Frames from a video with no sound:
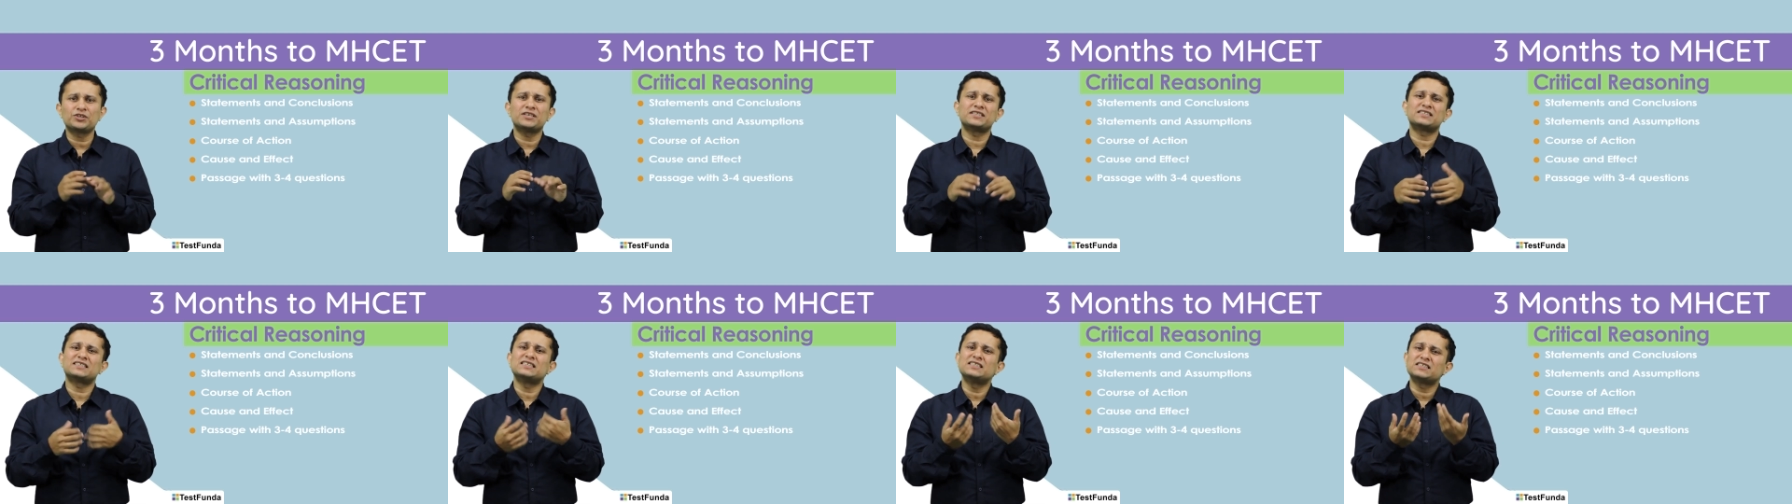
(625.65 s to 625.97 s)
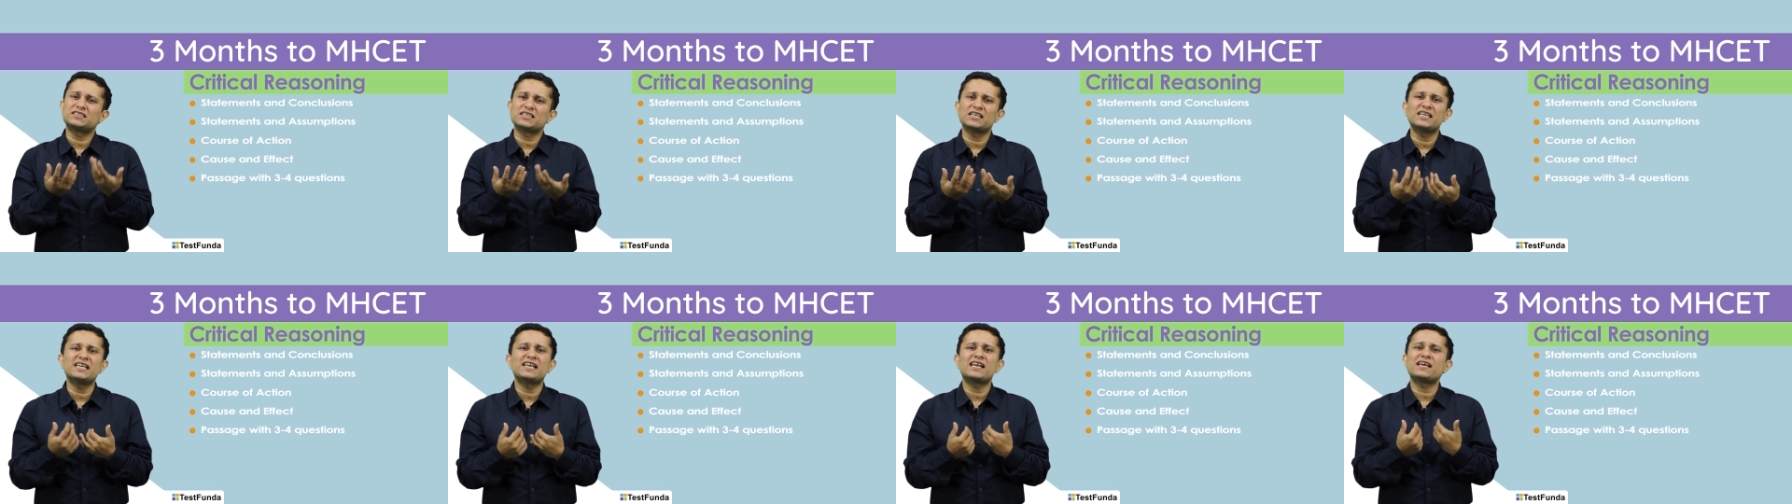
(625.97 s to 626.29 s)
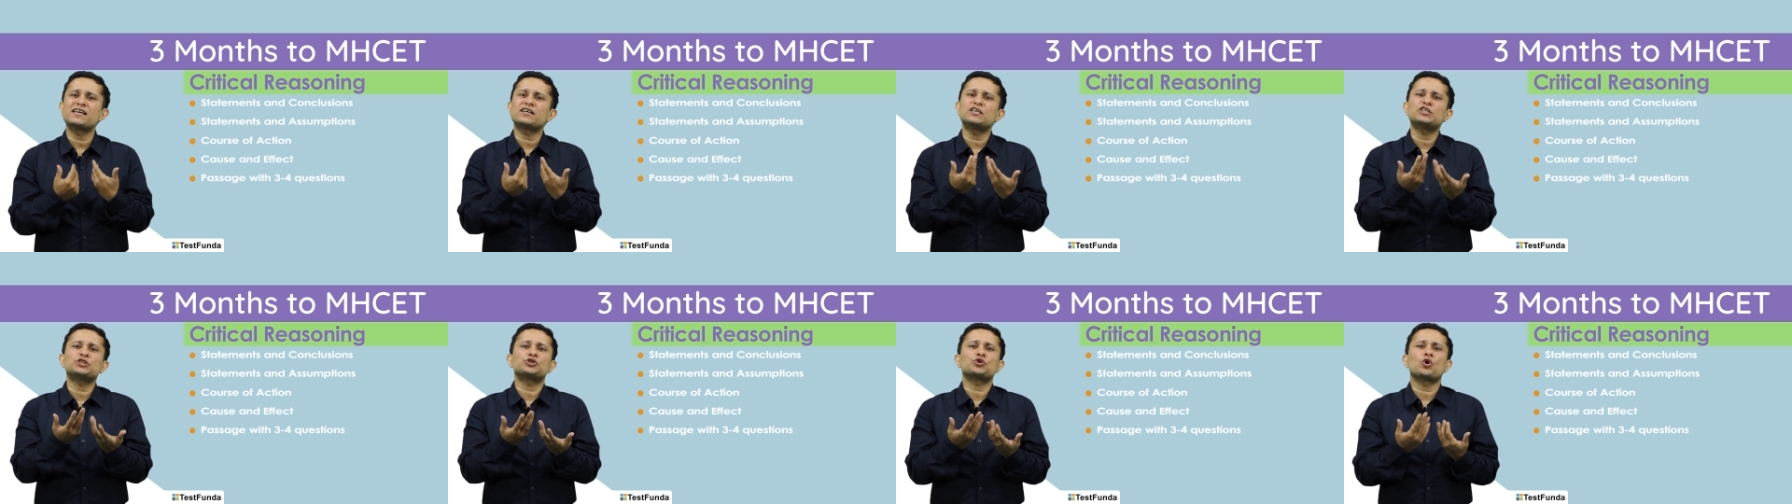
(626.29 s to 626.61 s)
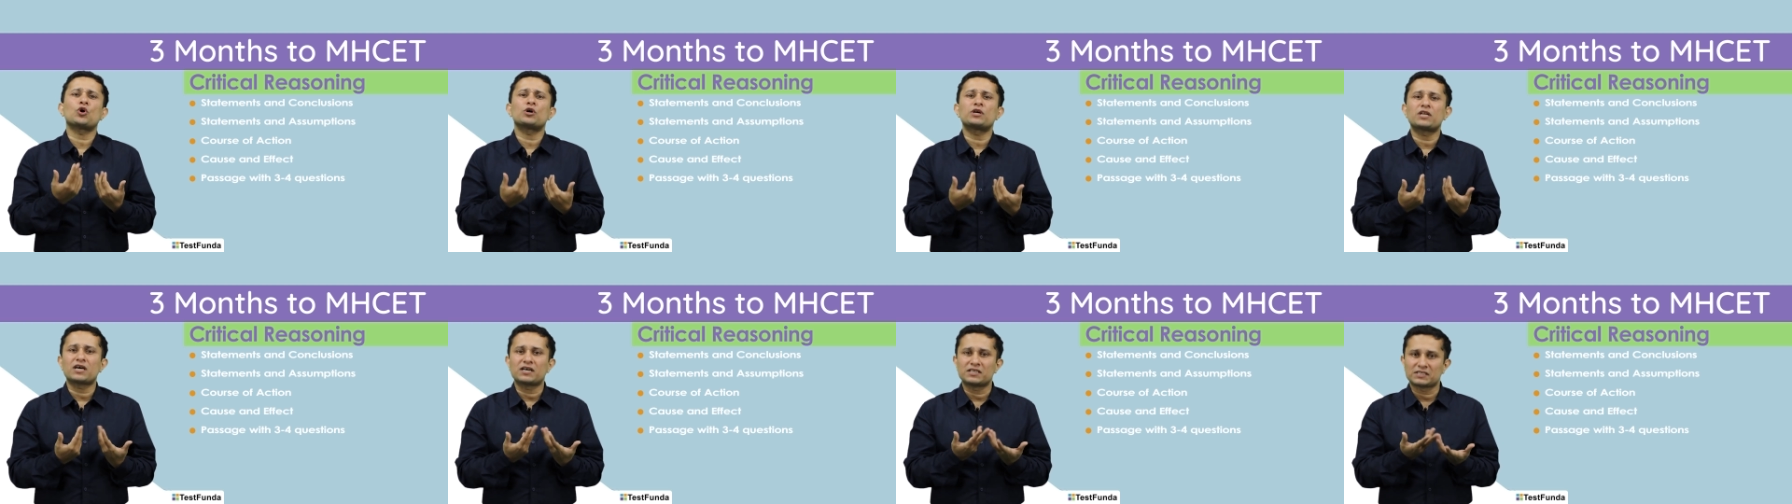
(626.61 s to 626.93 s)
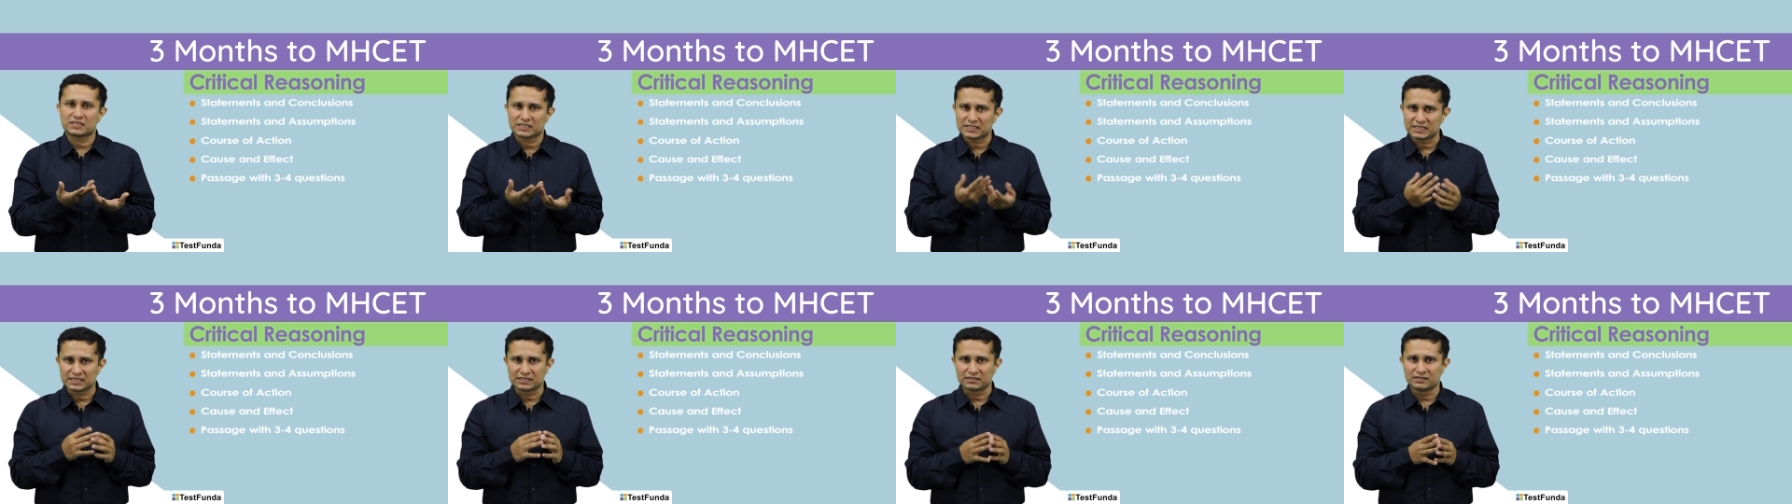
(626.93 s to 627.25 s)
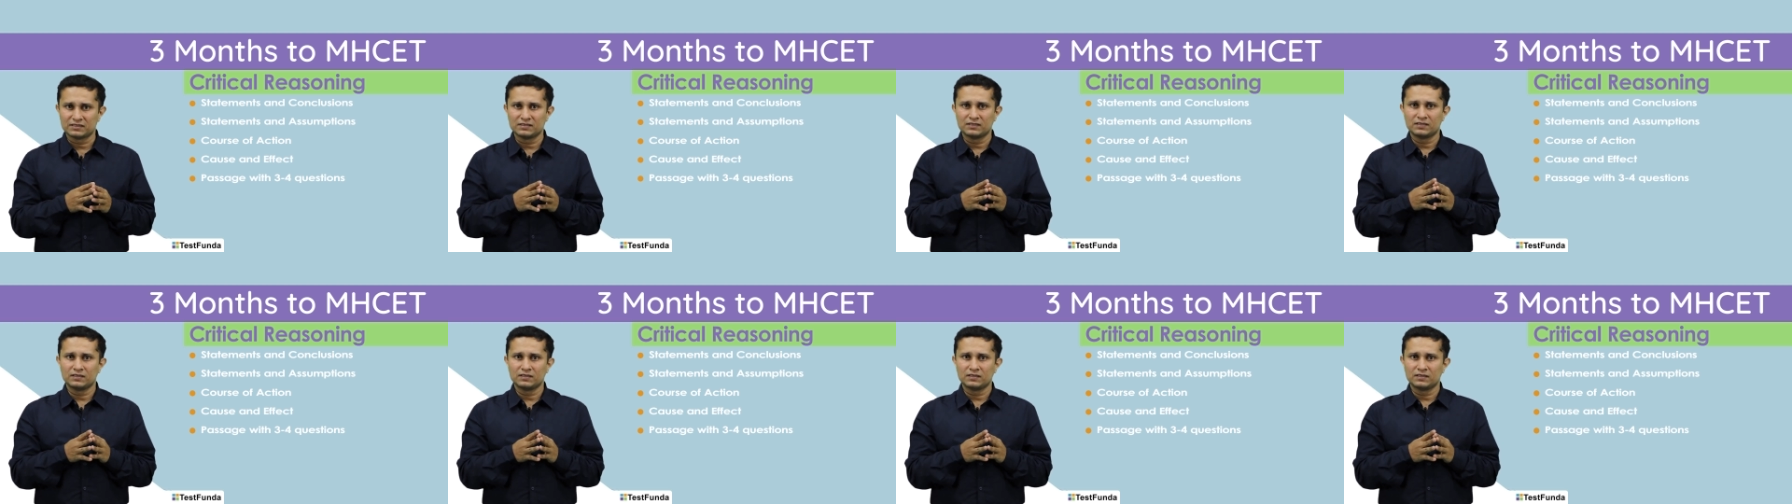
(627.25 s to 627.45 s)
So essentially like a short RC.